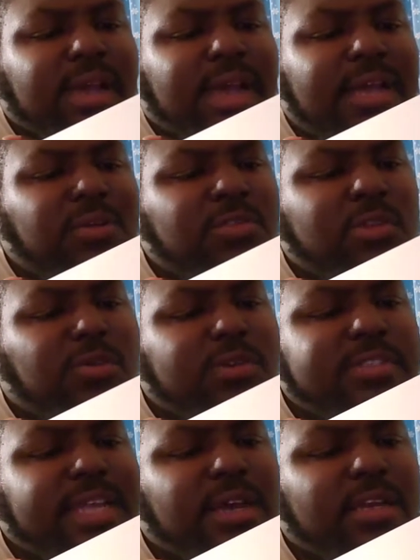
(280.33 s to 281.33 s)
I don't know
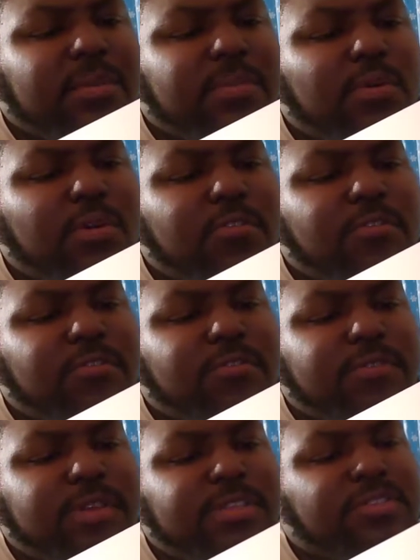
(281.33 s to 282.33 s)
what's that other port
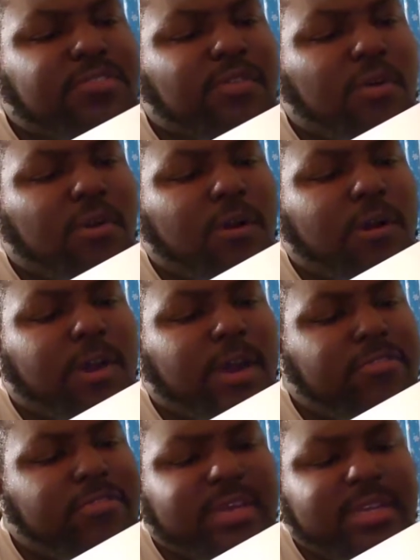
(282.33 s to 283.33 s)
is for. I
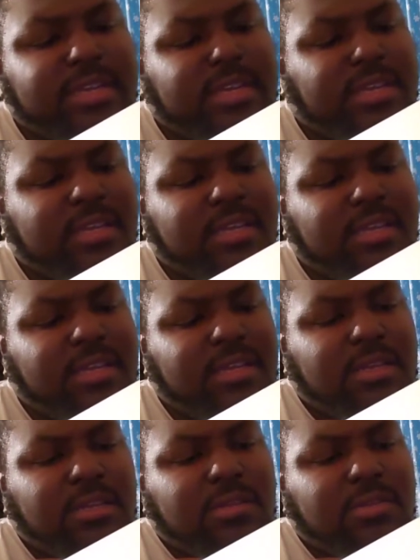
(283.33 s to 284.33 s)
really
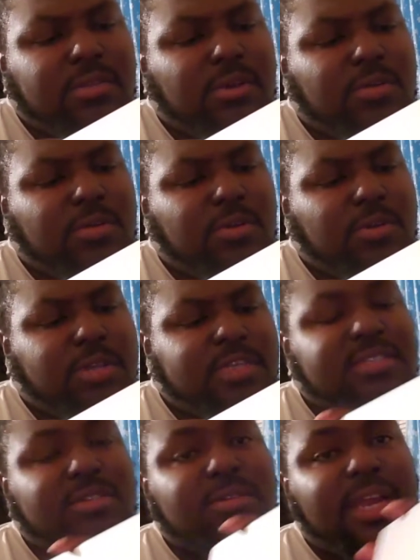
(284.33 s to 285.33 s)
don't know.
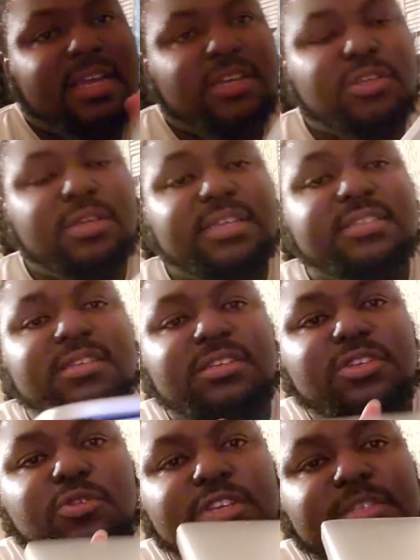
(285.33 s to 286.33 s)
It's look like it's a
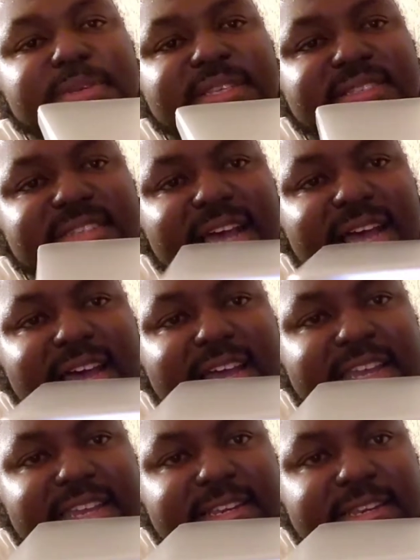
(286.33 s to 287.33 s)
USB
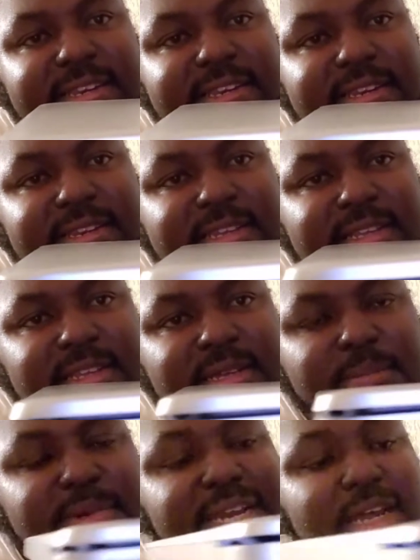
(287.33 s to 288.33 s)
sign,
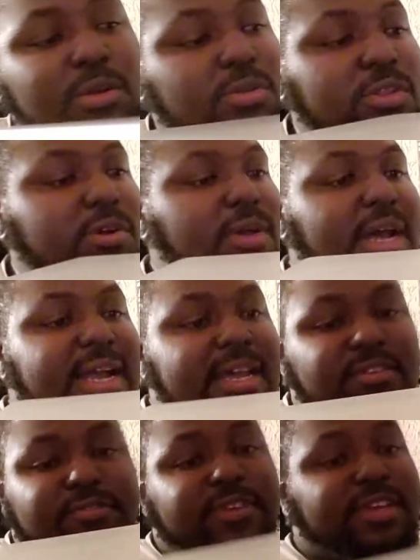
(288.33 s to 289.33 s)
but I don't know. I
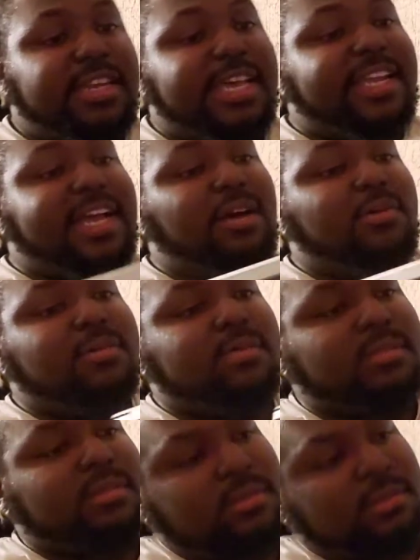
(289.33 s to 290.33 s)
gotta figure that out.
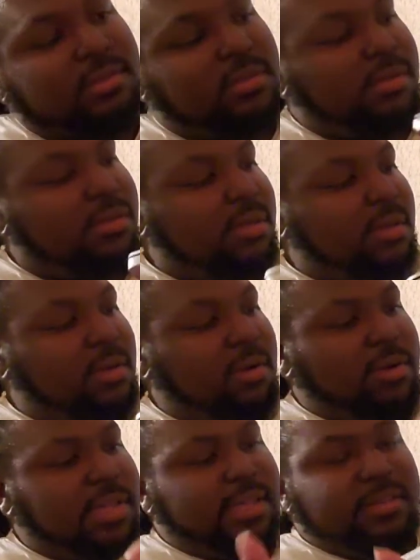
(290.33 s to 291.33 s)

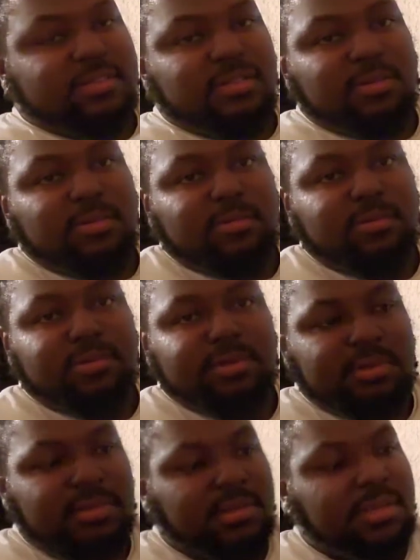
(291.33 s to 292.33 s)
Okay, so
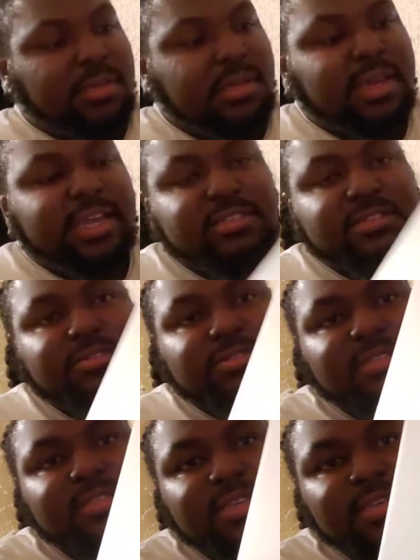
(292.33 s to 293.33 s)
as you can
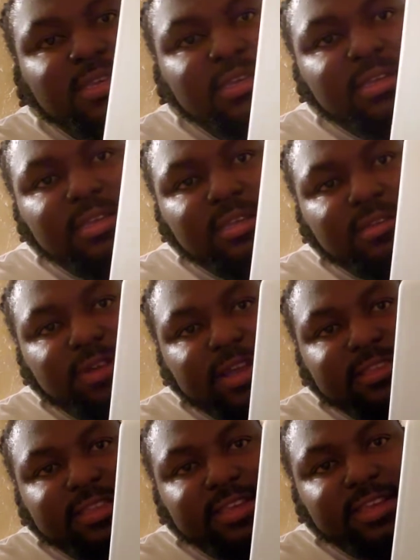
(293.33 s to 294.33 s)
see
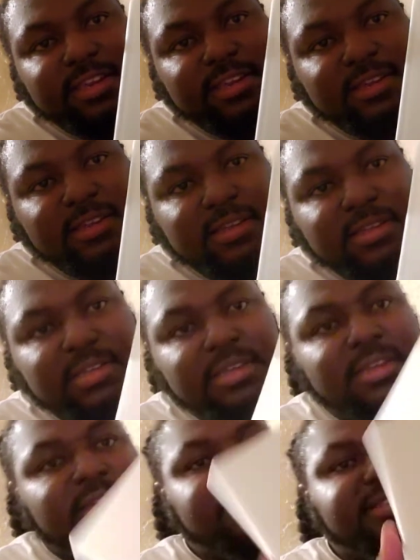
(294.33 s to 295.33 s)
right there,
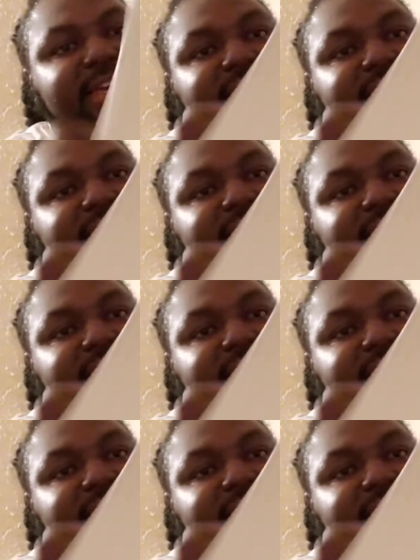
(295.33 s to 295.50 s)
it's an